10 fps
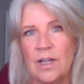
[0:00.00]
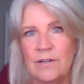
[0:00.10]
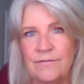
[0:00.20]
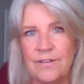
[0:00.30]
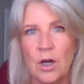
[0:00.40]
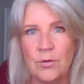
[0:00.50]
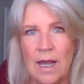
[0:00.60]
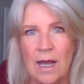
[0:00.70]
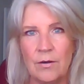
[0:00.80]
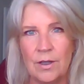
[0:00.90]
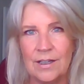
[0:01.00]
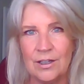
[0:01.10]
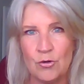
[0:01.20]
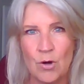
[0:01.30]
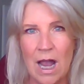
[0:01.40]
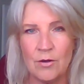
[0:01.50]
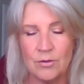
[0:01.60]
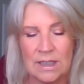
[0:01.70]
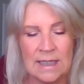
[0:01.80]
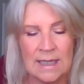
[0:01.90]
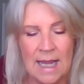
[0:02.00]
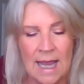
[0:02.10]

in flow now in a grounded